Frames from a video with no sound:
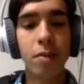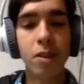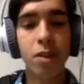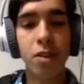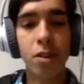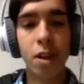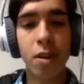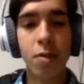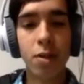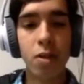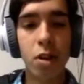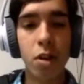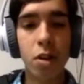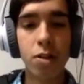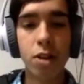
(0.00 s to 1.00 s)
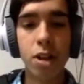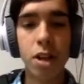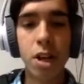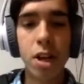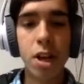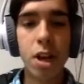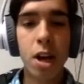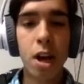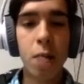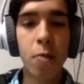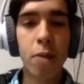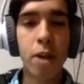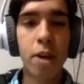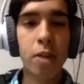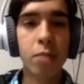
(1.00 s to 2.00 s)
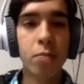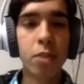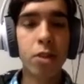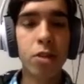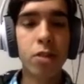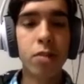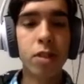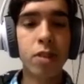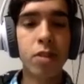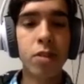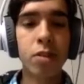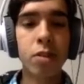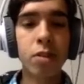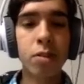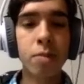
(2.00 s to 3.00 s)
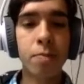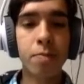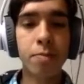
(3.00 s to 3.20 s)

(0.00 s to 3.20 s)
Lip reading: this stuff. It's called reactor pressure vessels.